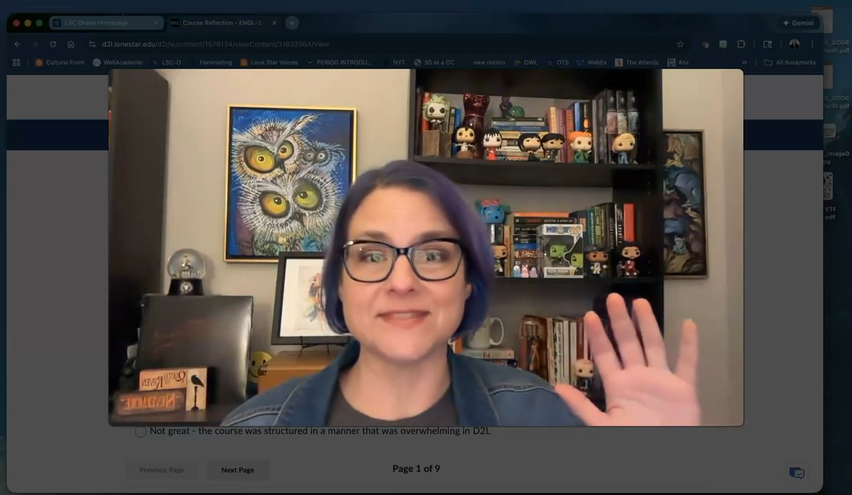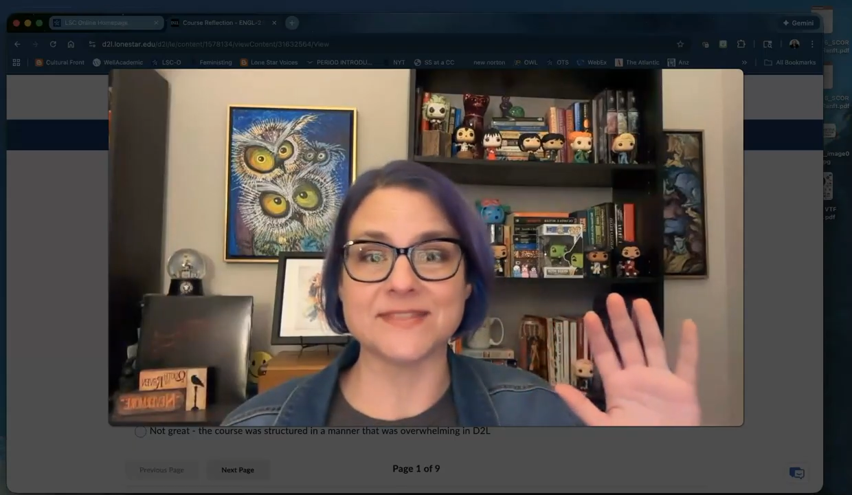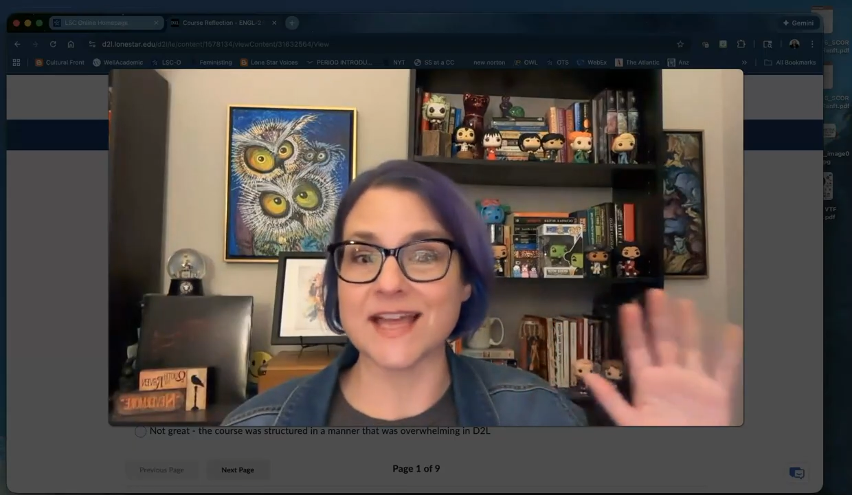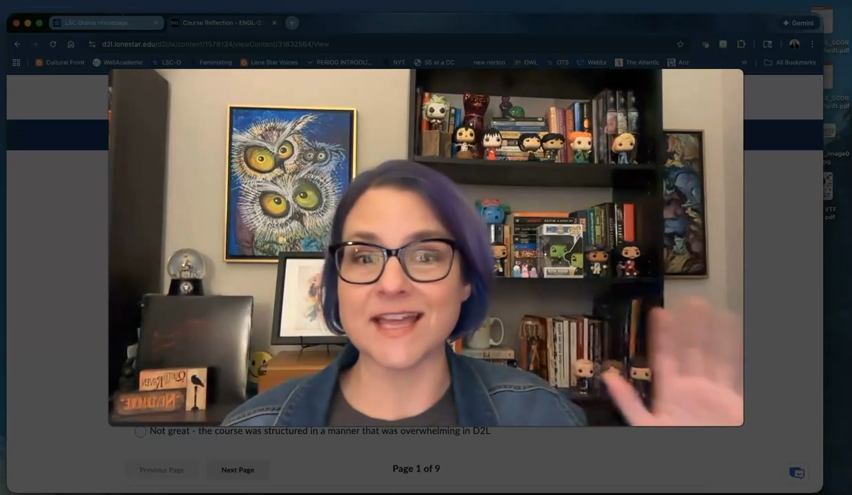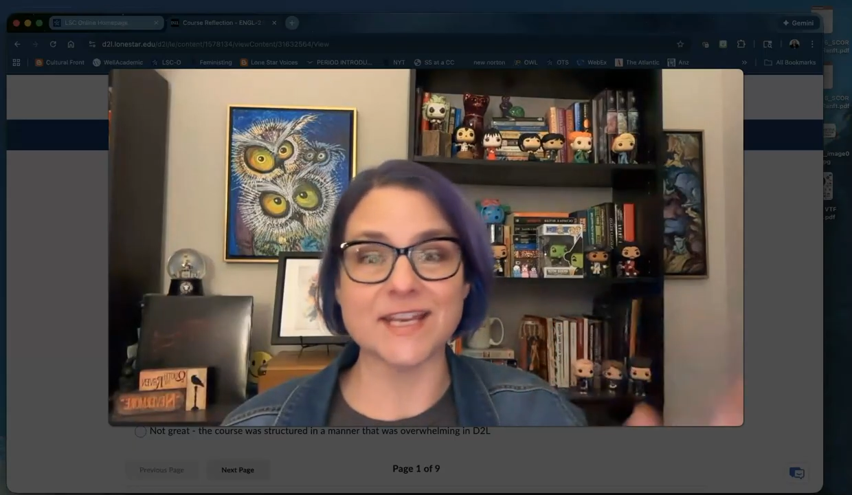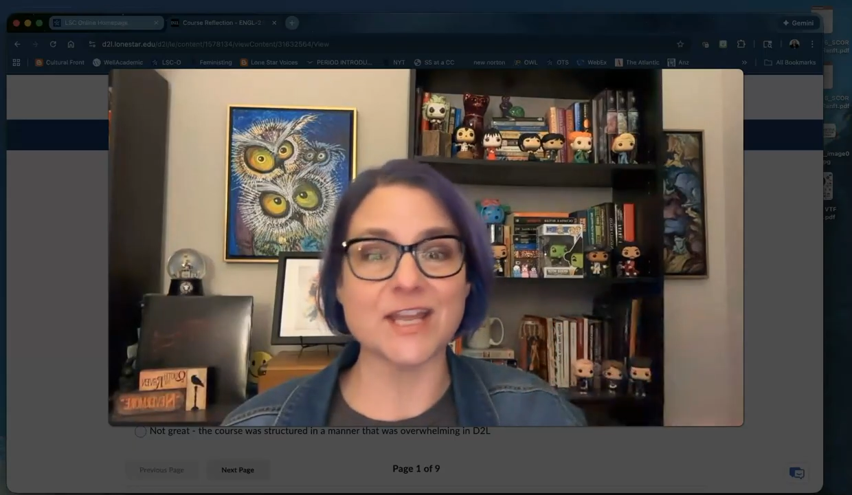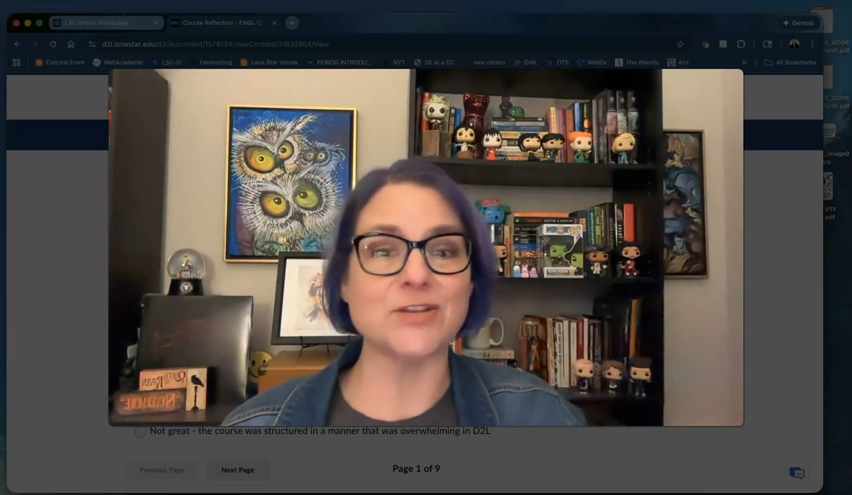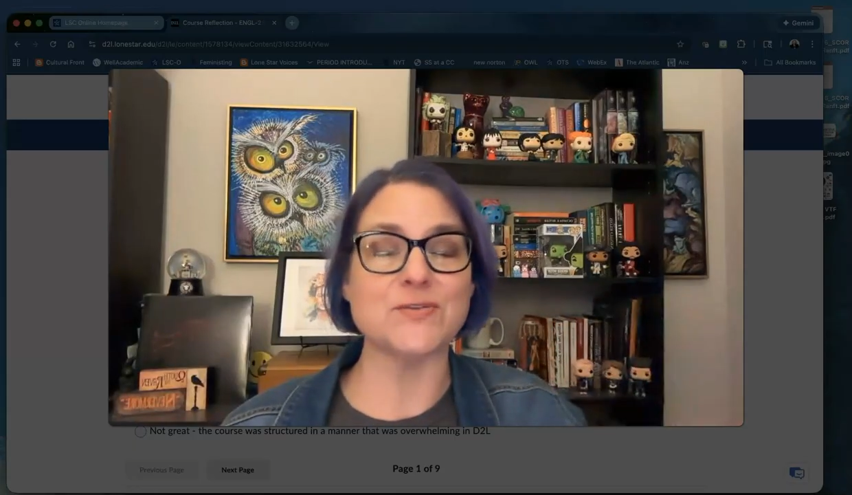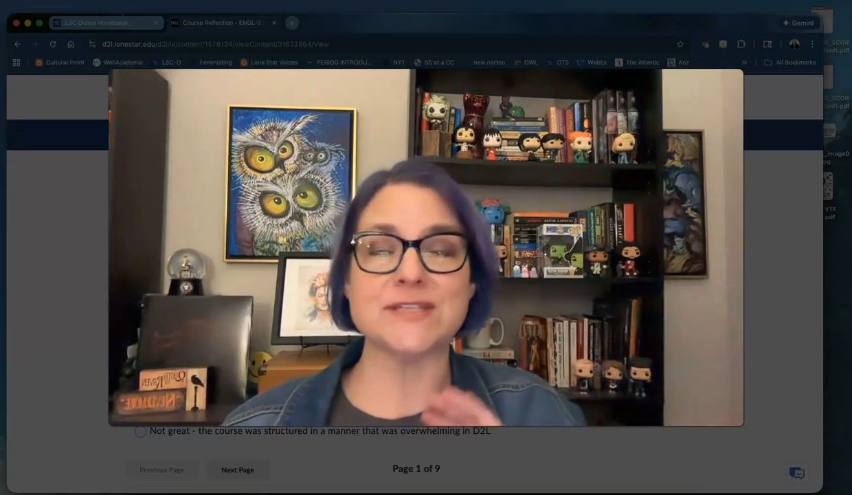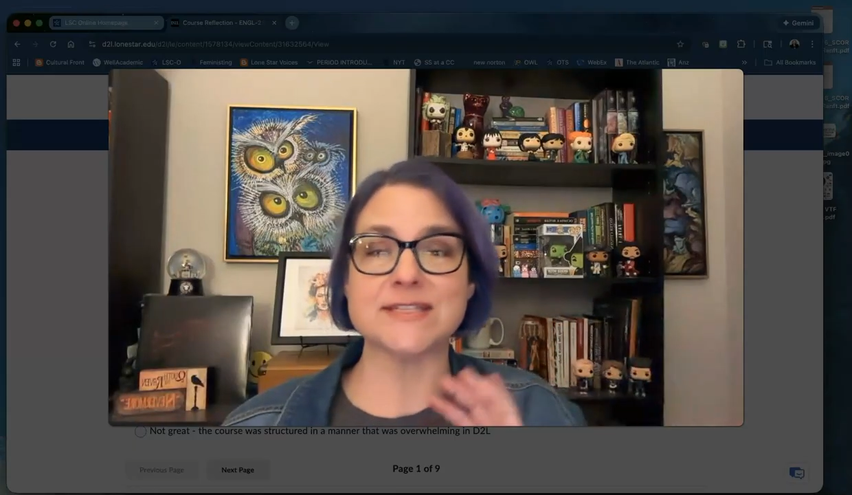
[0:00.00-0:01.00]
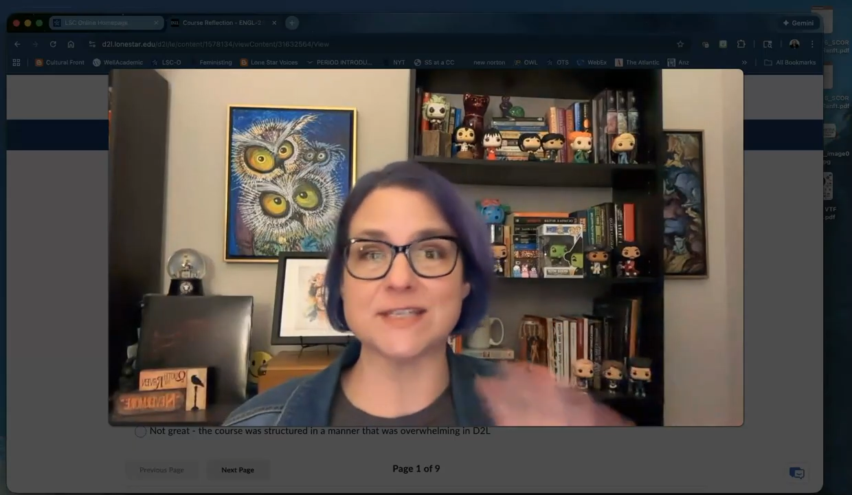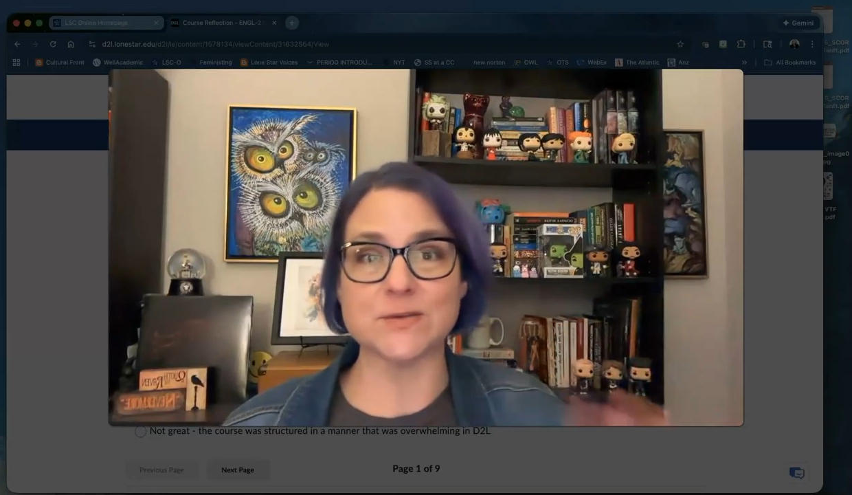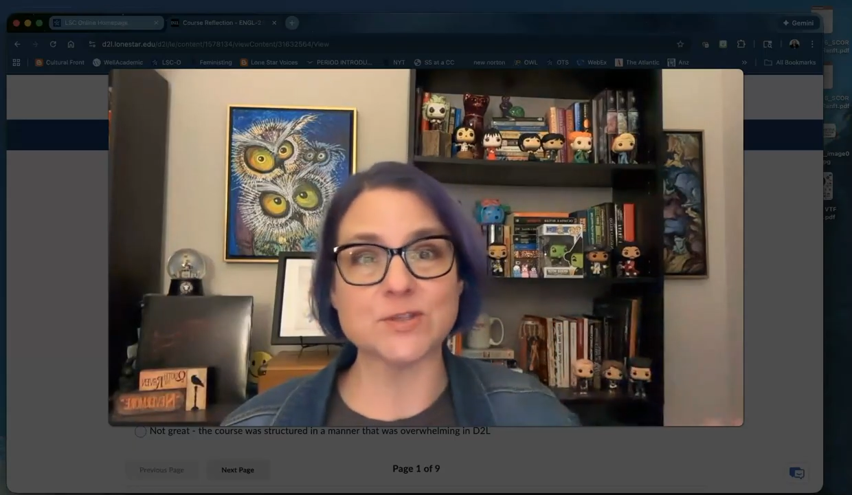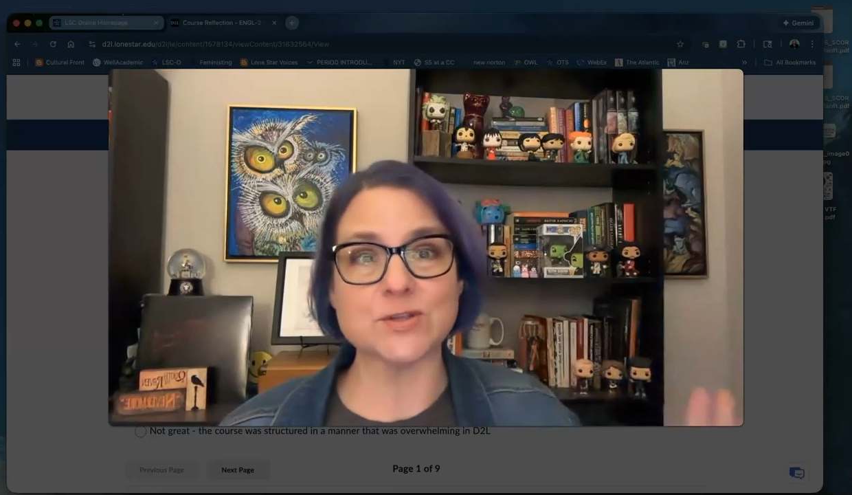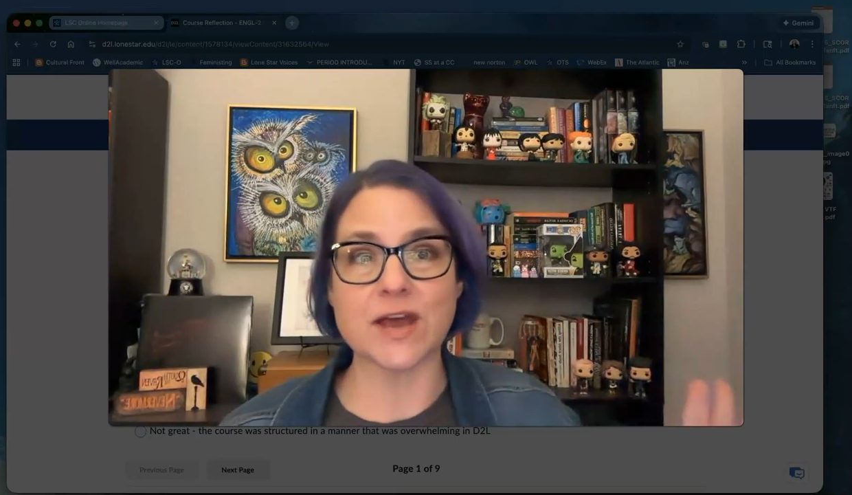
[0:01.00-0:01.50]
done and you can see
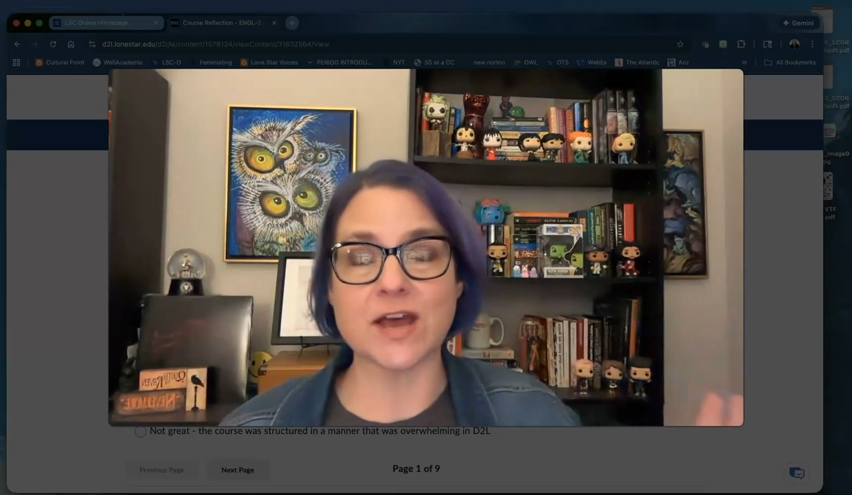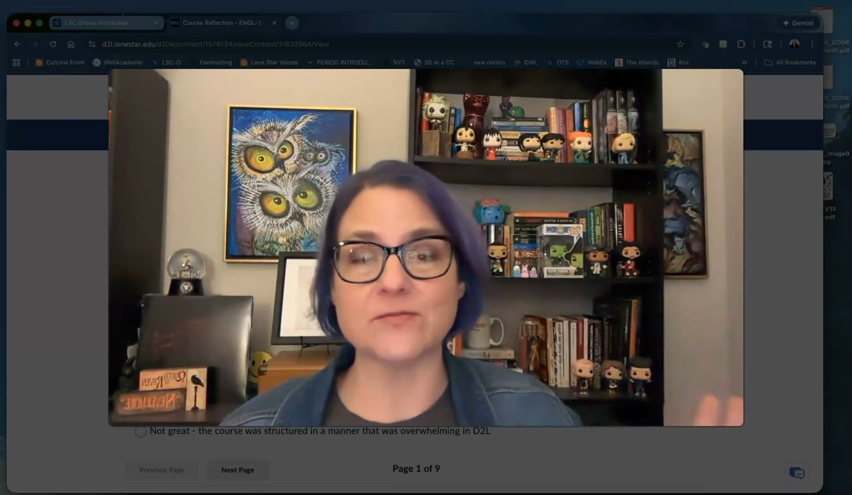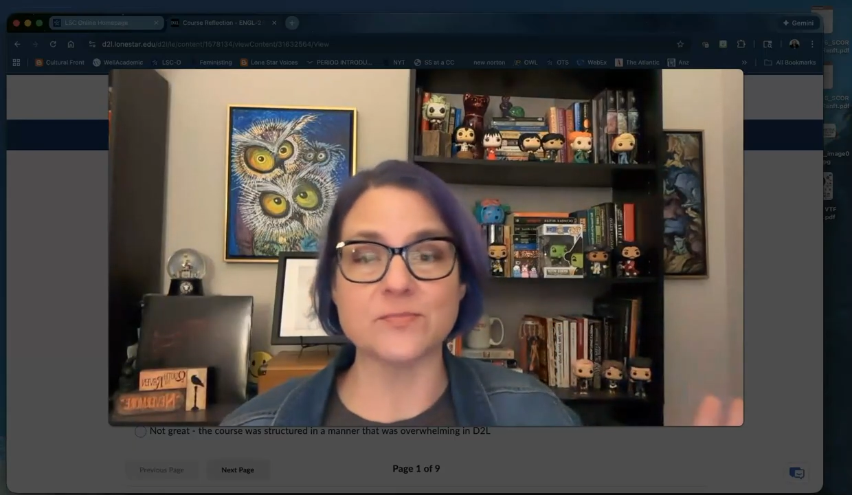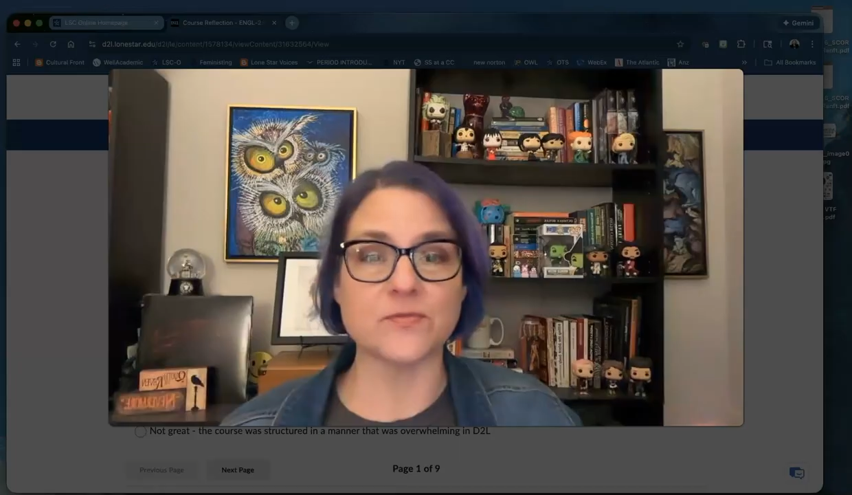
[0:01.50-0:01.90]
what you have